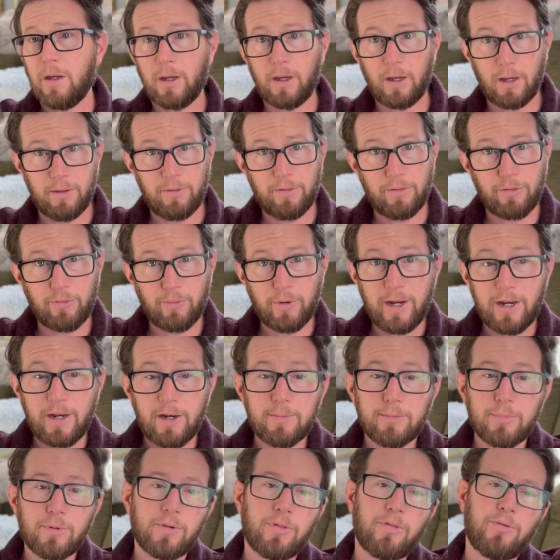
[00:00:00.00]
And threat
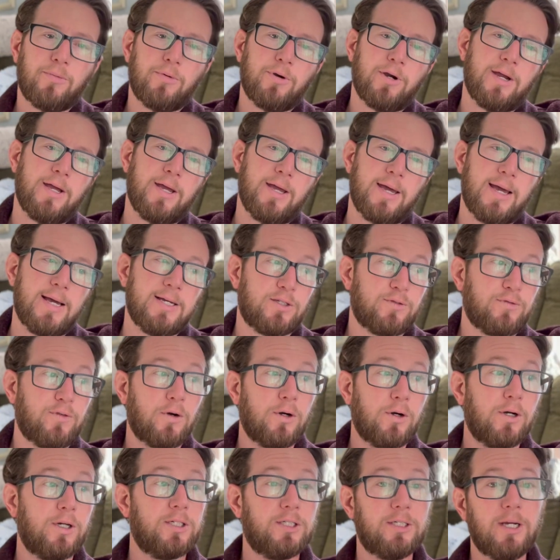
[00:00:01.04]
number three, as
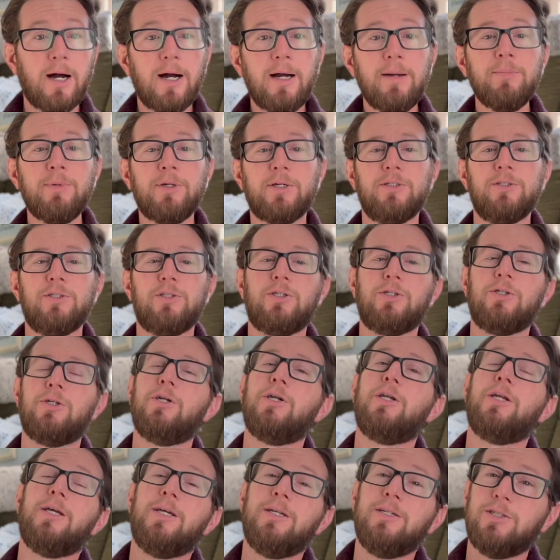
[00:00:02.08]
far as I'm
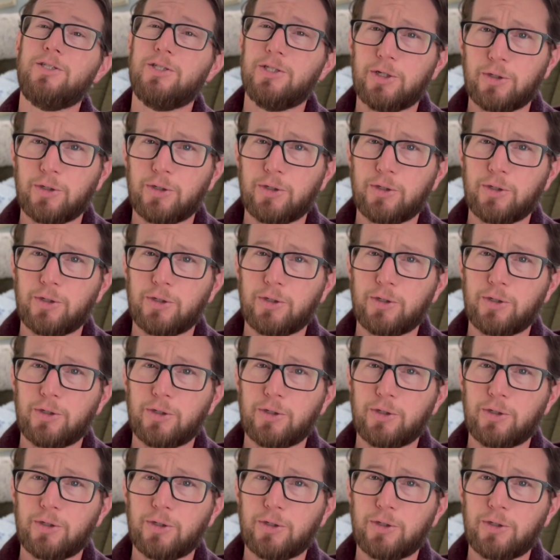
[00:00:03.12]
concerned, is the